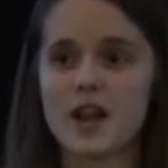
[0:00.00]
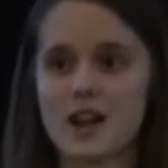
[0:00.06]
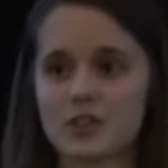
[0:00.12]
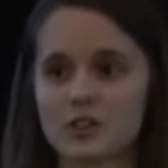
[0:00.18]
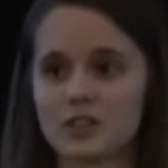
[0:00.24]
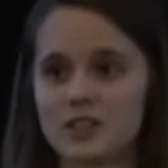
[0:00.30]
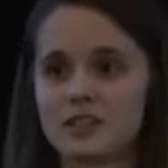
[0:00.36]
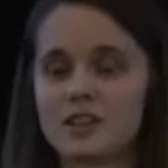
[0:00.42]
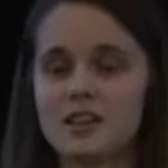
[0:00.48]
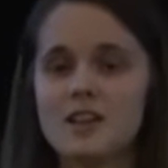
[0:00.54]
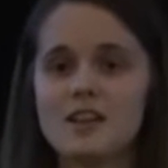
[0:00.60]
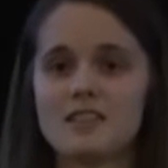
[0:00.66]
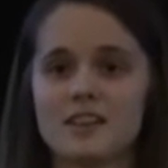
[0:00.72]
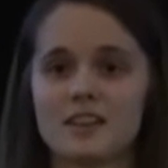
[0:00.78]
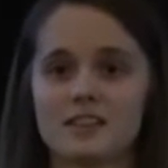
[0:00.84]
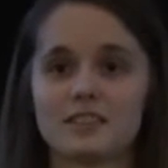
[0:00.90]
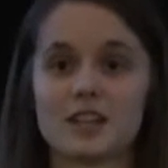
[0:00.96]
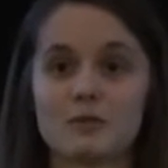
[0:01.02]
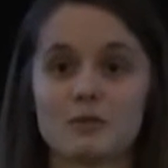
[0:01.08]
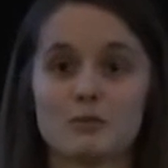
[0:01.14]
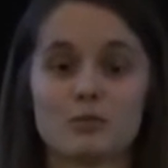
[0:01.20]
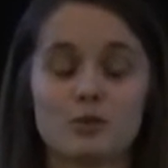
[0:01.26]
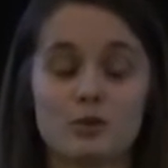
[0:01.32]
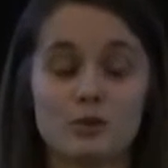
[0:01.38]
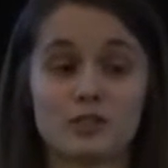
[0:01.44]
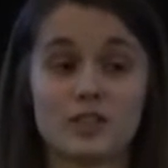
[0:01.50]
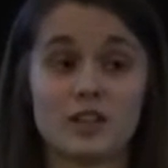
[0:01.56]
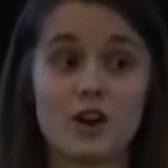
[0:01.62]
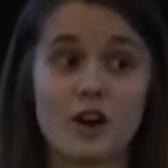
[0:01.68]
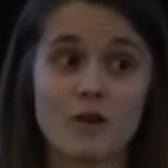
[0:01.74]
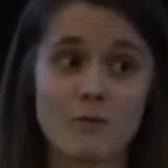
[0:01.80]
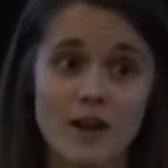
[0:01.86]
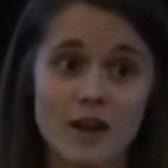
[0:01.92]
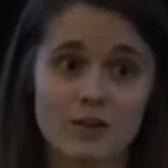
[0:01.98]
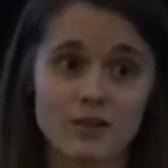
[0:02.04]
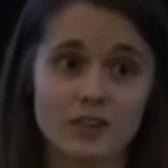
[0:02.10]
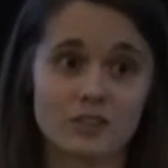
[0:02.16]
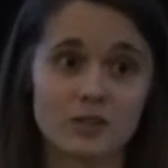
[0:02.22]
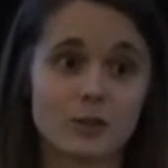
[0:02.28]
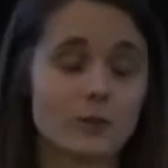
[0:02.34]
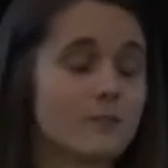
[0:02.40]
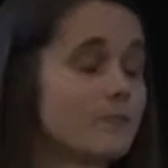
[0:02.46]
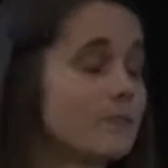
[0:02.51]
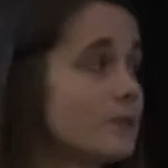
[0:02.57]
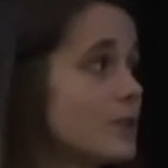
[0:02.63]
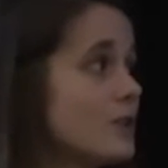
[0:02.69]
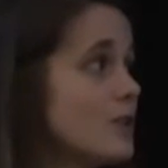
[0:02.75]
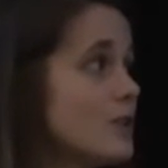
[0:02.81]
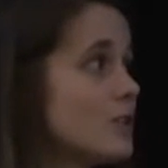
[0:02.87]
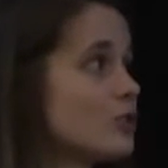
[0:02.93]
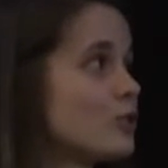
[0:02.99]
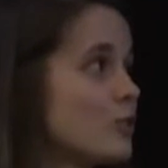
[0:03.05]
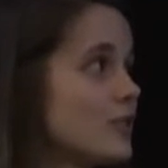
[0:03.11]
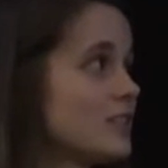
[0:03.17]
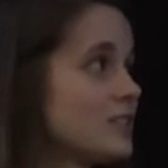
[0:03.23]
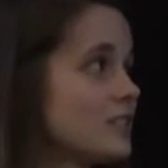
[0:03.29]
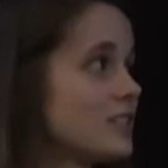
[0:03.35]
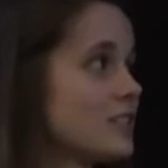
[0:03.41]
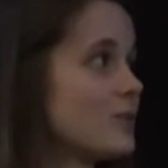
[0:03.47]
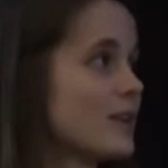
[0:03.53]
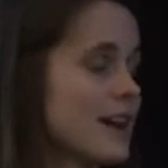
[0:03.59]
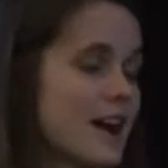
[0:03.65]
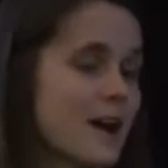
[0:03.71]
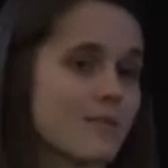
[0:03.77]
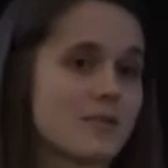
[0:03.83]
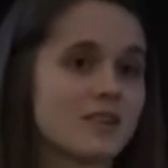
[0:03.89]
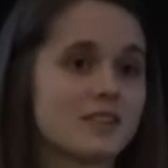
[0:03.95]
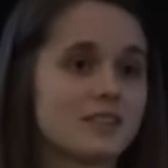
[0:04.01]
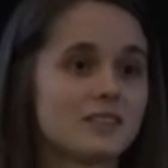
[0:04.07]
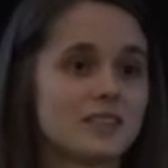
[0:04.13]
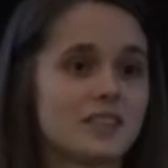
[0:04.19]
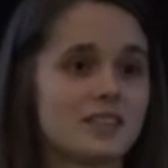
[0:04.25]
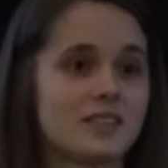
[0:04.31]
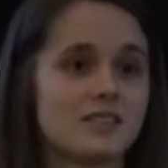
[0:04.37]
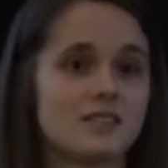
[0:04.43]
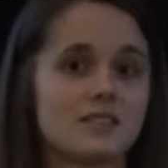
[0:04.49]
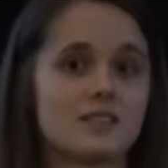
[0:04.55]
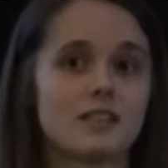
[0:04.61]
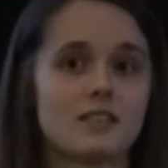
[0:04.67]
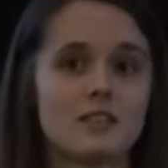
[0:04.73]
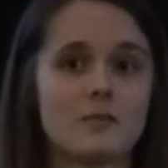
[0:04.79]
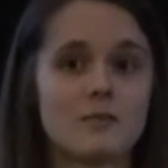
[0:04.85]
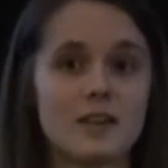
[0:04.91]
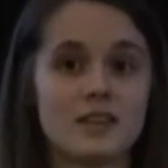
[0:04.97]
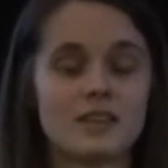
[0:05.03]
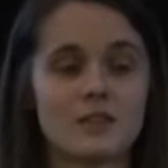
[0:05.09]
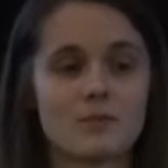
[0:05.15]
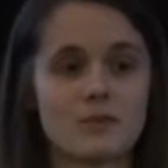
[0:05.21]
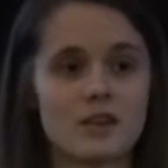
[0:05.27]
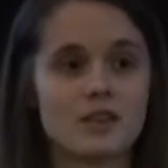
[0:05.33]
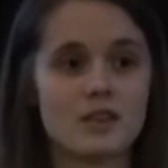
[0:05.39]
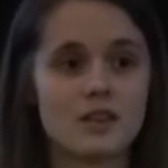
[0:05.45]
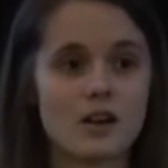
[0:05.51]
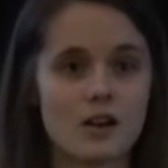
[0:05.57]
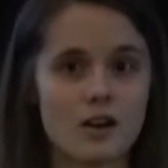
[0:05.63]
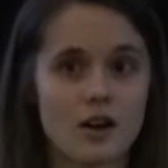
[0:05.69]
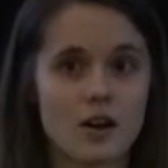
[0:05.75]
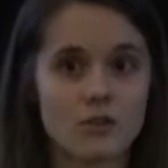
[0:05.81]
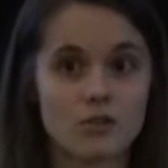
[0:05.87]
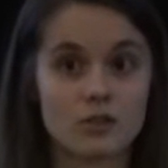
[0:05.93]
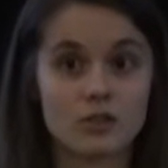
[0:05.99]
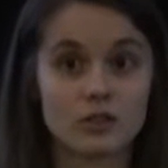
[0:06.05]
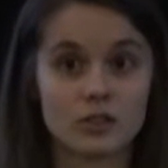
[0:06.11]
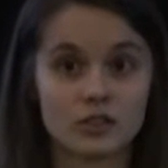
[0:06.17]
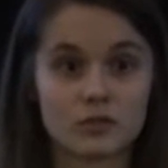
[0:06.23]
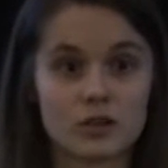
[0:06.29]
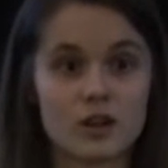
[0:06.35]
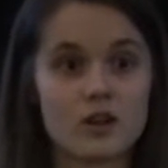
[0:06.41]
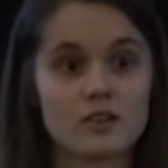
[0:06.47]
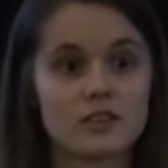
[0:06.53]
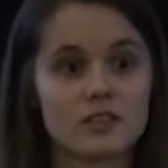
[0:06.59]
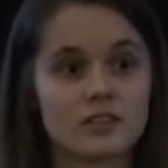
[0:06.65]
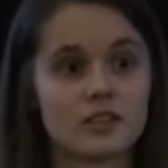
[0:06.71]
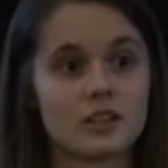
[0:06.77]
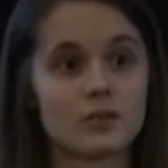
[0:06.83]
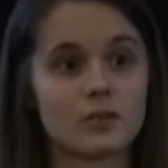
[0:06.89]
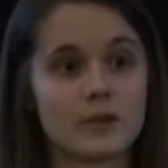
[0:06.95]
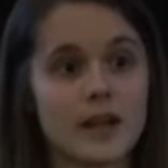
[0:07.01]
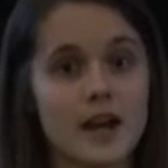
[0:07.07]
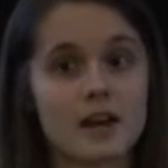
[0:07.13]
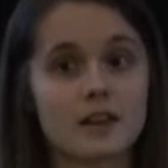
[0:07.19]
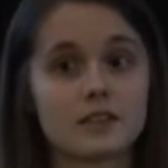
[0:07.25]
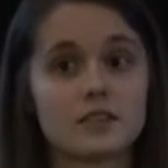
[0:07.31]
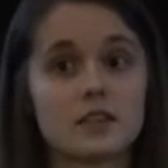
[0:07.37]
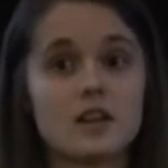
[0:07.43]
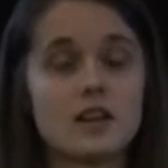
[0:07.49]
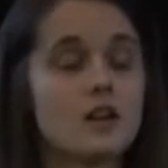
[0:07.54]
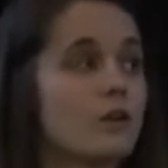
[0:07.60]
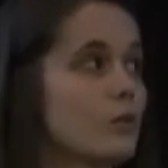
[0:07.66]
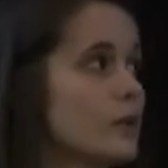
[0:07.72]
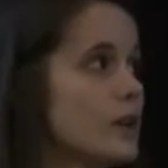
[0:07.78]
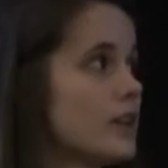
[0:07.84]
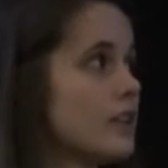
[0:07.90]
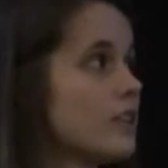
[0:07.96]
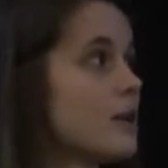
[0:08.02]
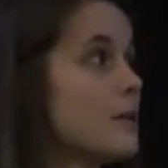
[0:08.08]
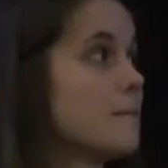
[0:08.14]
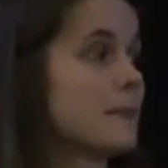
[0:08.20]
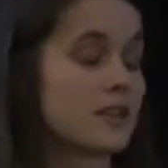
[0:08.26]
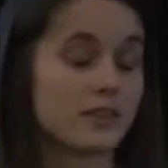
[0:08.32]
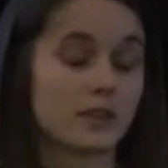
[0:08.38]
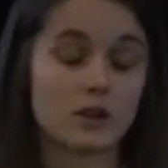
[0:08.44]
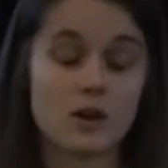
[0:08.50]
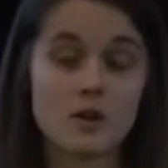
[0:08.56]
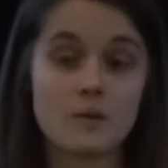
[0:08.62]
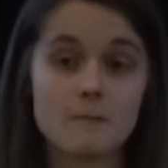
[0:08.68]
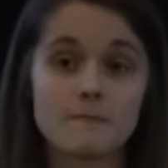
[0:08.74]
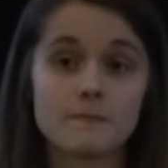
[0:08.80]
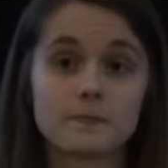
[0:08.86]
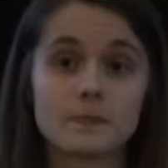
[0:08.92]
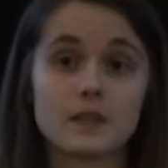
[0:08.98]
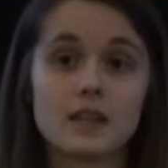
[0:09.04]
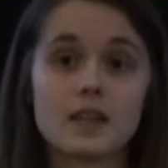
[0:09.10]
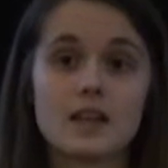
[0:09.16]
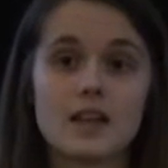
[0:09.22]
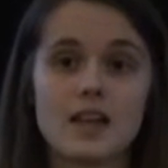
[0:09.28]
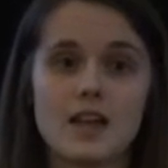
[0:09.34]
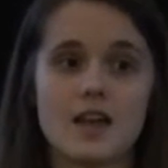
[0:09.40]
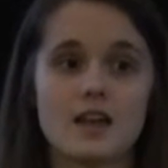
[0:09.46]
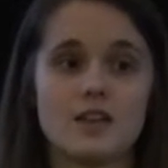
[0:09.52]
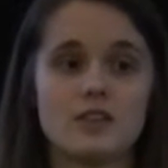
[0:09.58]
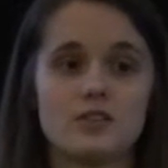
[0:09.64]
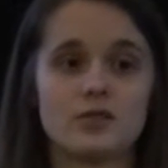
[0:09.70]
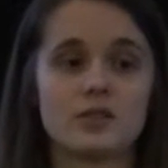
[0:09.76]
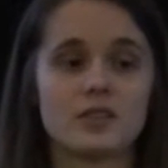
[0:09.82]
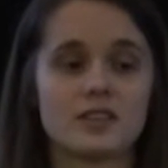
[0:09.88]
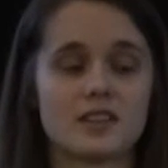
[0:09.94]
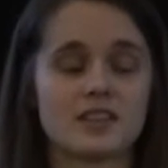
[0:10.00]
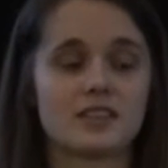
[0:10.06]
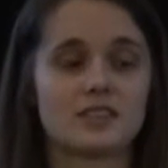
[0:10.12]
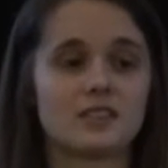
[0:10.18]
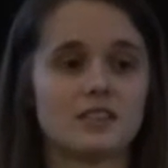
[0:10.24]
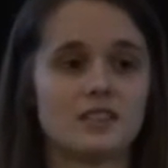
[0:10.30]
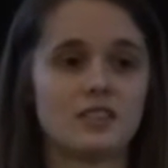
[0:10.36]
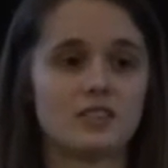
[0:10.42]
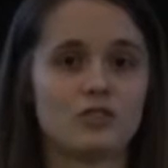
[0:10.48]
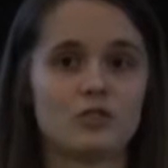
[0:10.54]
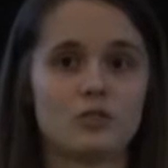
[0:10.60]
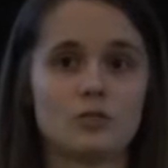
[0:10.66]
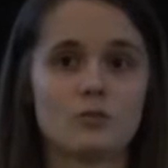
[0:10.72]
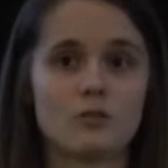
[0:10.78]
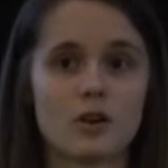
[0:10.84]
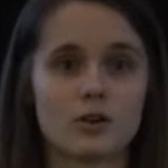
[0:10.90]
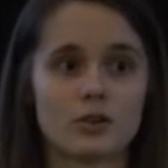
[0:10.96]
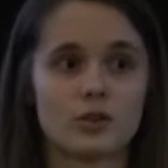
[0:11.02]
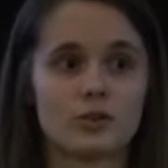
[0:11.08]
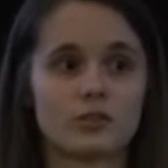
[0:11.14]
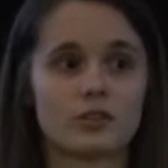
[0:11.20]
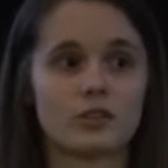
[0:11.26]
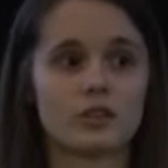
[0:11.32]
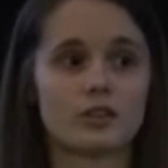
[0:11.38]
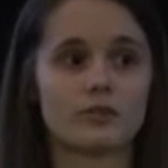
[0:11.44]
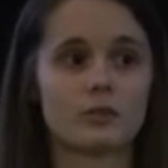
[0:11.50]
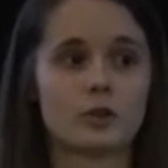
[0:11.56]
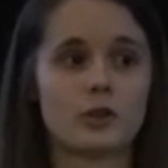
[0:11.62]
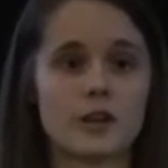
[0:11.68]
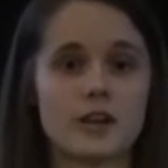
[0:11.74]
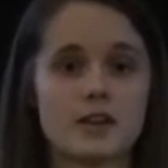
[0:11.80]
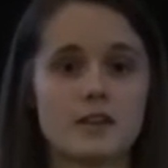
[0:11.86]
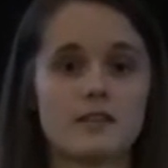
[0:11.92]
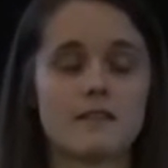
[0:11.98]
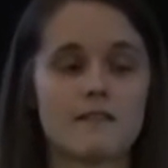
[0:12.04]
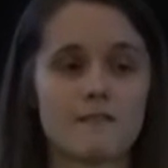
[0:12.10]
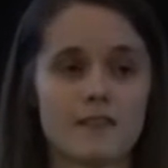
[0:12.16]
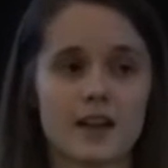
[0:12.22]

reaction that is going to be producing our biodiesel. So basically what happens is the main lipid, our alpha-glycerol, is going to react with methanol. And doing this, these two molecules are going to create